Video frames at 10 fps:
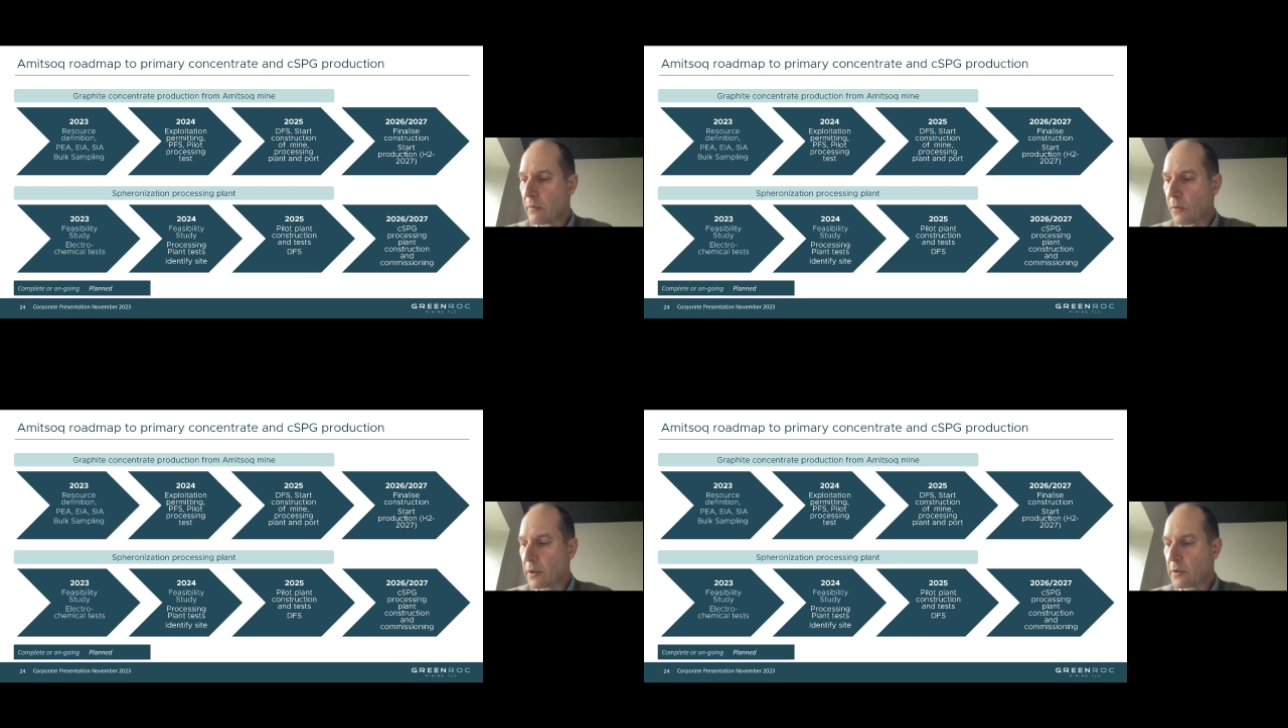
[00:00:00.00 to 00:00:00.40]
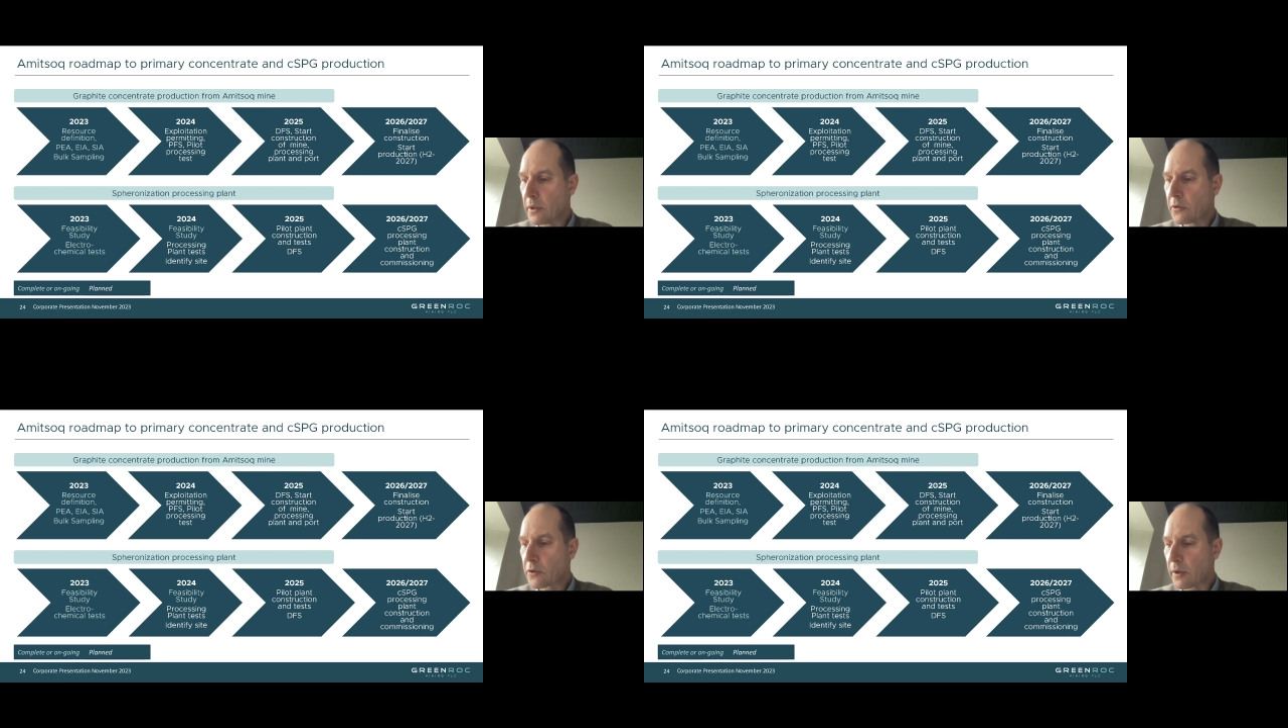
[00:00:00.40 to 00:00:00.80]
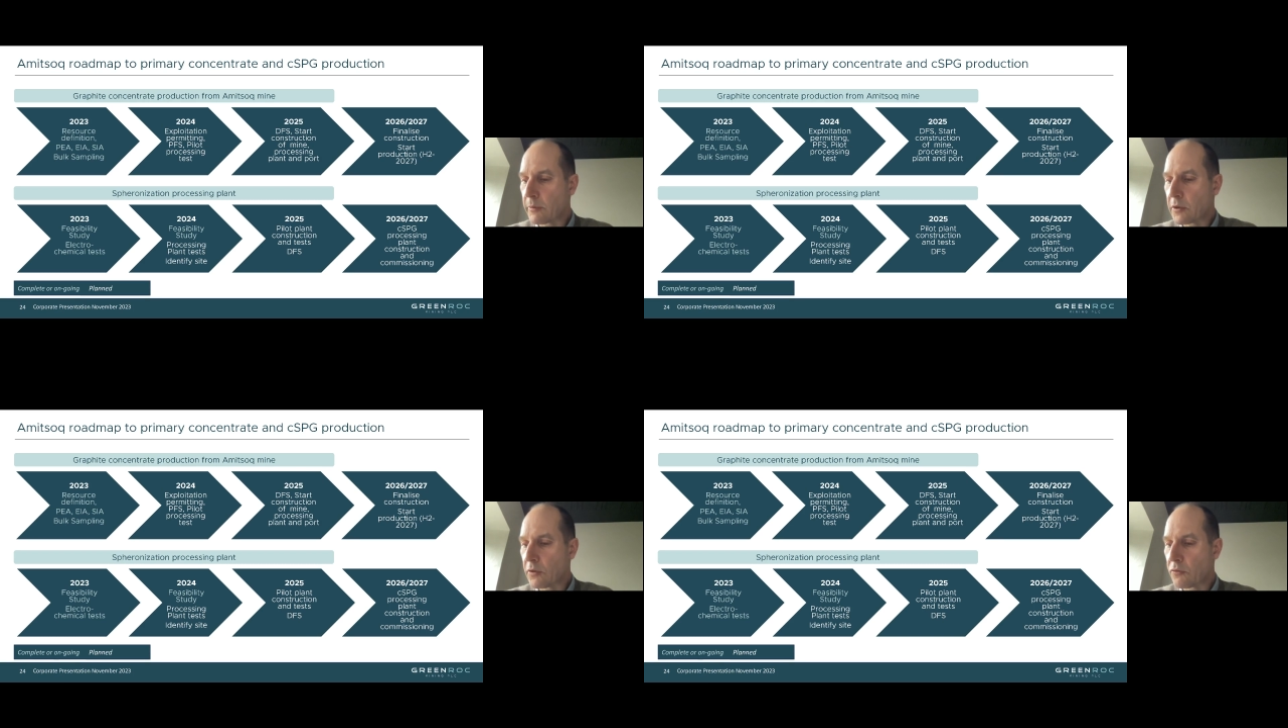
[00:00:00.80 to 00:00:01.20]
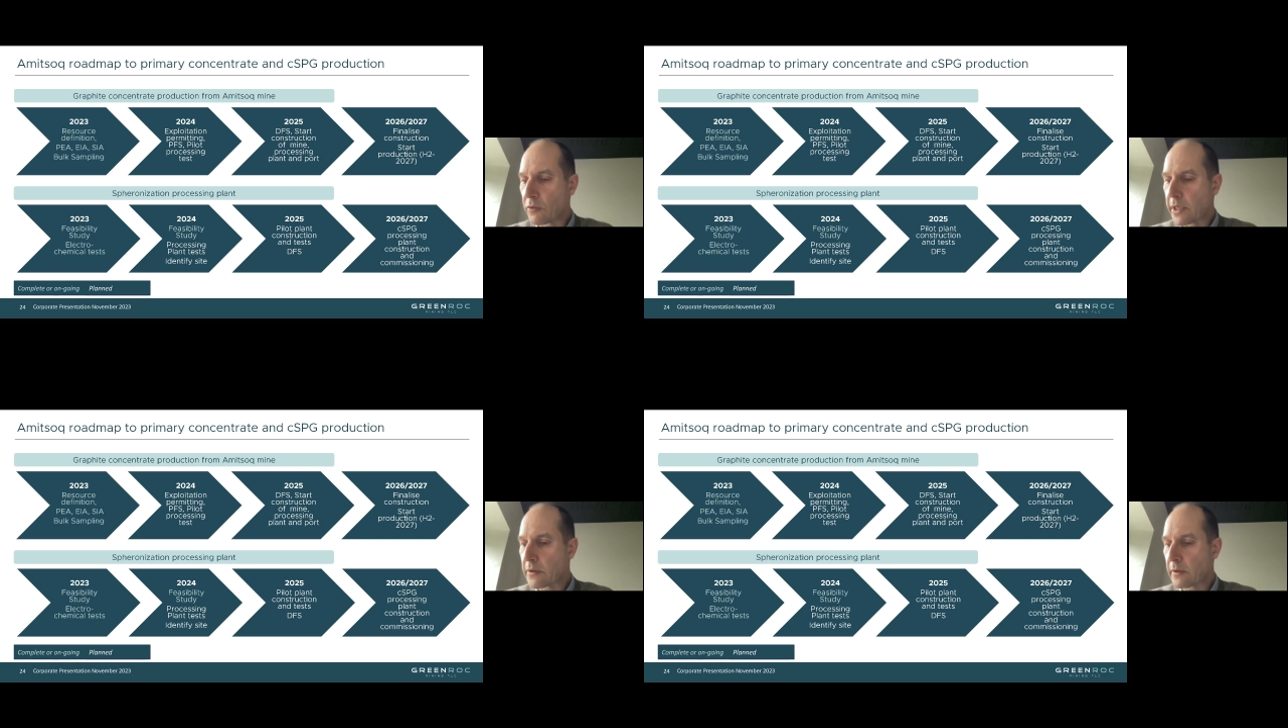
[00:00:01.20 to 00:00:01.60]
What is stopping you
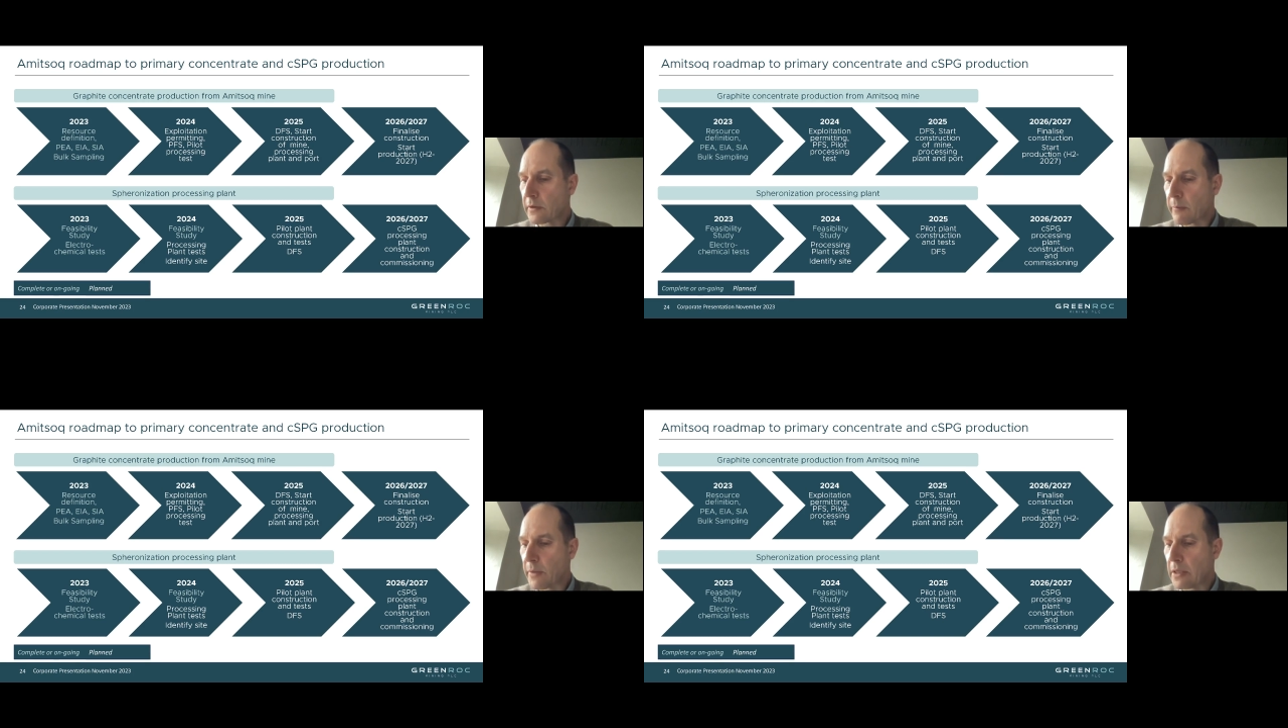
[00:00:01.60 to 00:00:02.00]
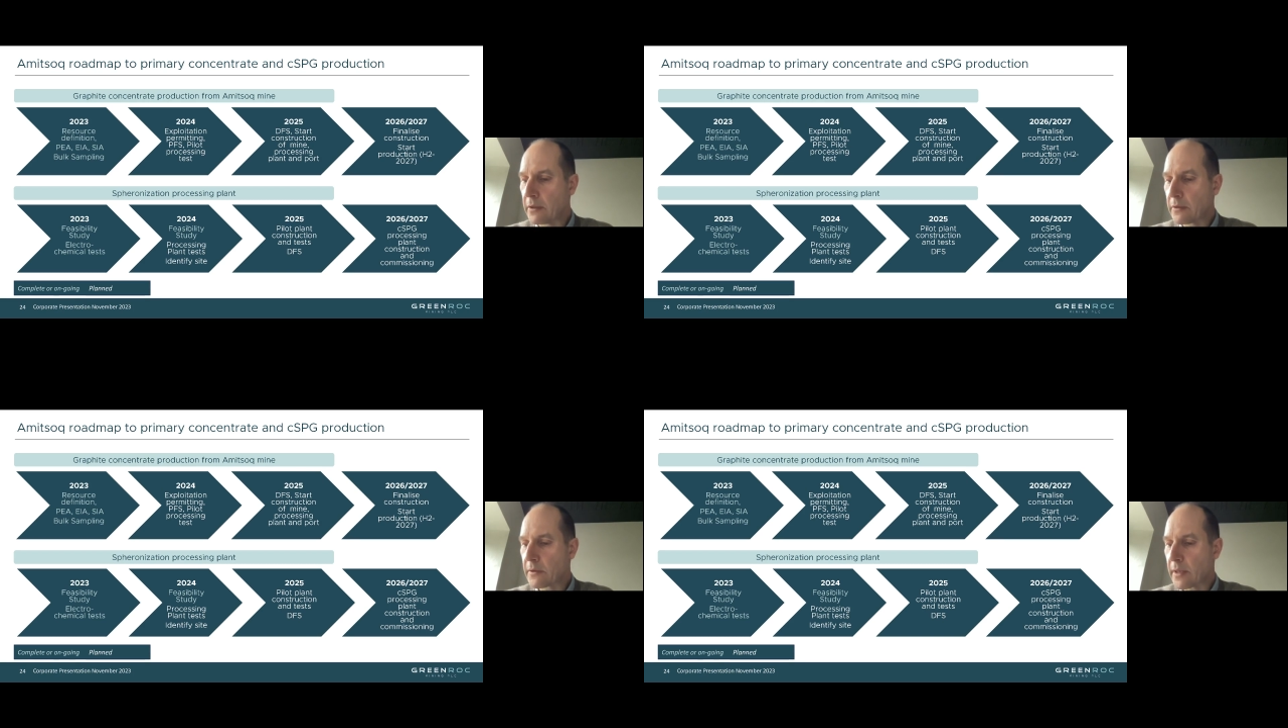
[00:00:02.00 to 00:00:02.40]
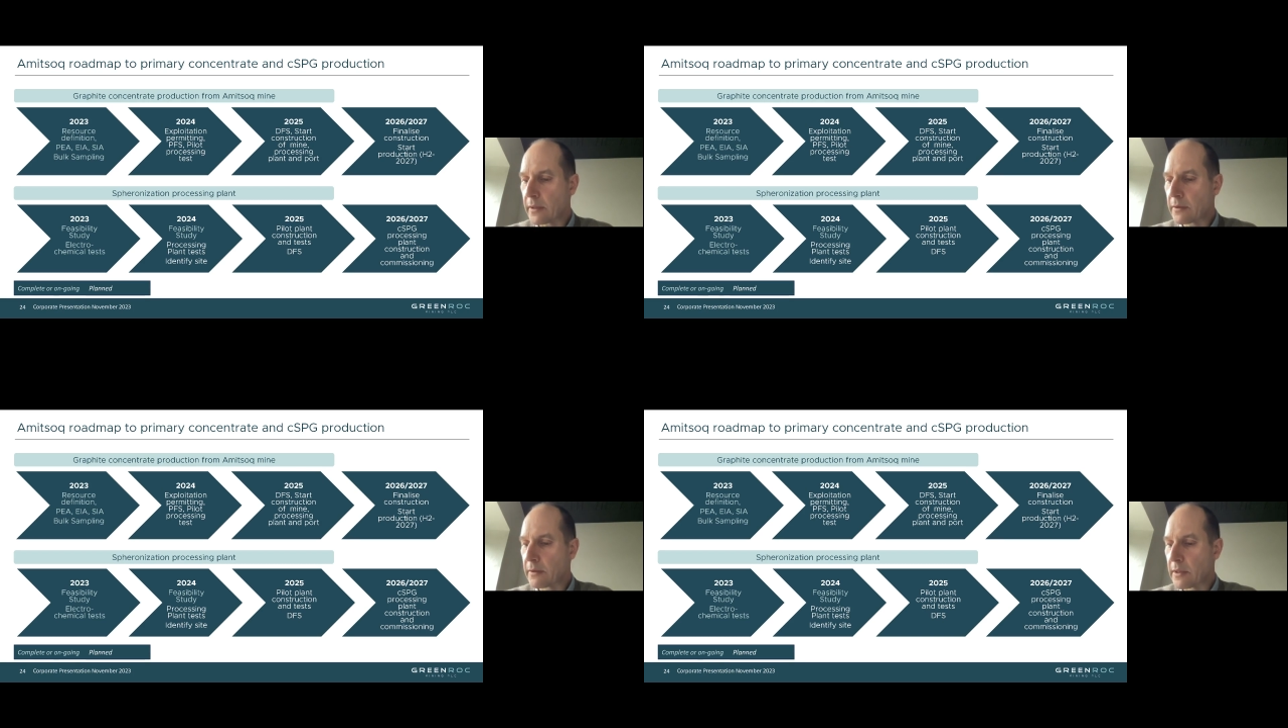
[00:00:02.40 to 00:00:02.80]
raising the millions that